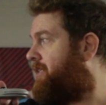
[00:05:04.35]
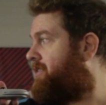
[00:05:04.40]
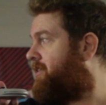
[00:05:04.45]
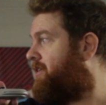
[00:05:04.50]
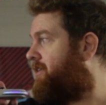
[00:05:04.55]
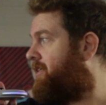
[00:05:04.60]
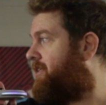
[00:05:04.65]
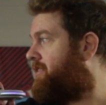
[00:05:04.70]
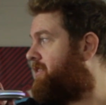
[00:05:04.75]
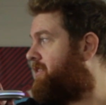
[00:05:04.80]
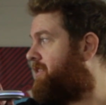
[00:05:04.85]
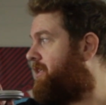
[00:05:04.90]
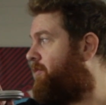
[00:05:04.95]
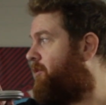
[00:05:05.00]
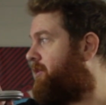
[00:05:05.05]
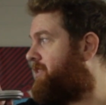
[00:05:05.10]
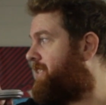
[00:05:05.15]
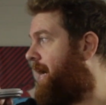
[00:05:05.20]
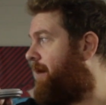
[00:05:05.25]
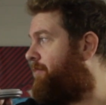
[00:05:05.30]
so you can see
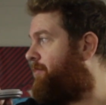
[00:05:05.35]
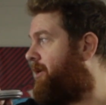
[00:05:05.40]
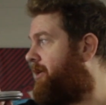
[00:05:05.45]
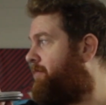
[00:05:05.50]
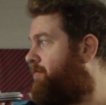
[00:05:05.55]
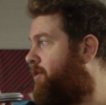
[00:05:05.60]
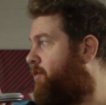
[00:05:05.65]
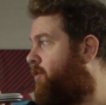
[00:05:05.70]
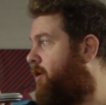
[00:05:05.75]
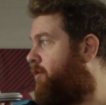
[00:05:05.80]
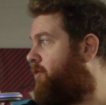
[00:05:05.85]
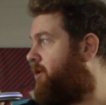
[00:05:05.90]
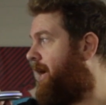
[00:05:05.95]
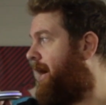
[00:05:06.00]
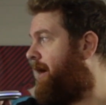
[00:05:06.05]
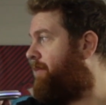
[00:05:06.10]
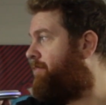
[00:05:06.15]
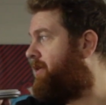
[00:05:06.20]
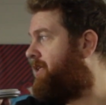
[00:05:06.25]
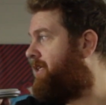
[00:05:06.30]
what's happening, but what will
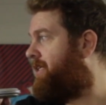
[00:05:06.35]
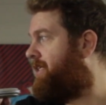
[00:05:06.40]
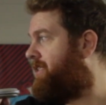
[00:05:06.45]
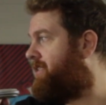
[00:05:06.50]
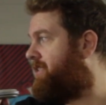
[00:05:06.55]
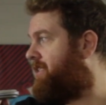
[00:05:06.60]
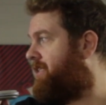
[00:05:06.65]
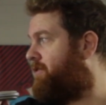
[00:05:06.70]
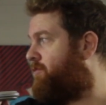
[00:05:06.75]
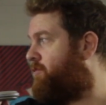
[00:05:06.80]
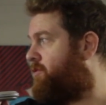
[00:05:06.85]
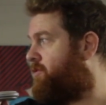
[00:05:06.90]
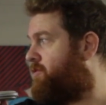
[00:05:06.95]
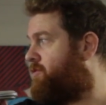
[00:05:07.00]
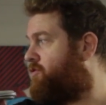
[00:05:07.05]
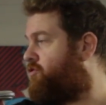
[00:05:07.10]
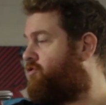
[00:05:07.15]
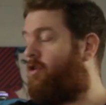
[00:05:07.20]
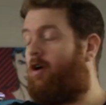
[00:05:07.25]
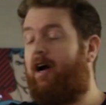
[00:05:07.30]
happen is that it
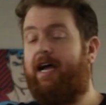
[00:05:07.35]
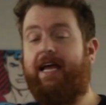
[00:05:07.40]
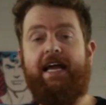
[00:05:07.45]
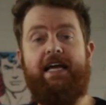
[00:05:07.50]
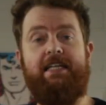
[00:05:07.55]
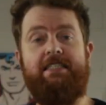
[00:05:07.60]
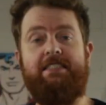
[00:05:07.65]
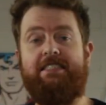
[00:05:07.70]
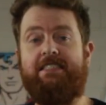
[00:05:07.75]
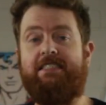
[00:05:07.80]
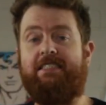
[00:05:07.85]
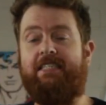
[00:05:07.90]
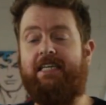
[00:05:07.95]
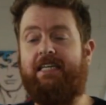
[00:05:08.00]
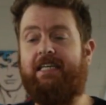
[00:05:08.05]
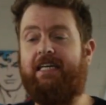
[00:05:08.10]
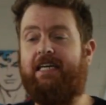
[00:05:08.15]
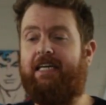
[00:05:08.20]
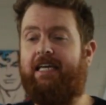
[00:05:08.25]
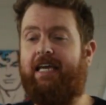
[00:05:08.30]
will try and
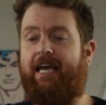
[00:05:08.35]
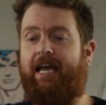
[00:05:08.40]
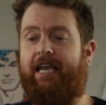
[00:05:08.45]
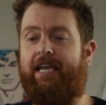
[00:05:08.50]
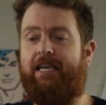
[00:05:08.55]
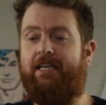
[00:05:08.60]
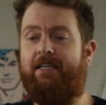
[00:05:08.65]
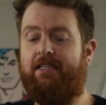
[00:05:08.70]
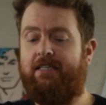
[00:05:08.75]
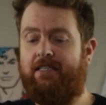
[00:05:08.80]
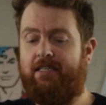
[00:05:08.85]
sync again.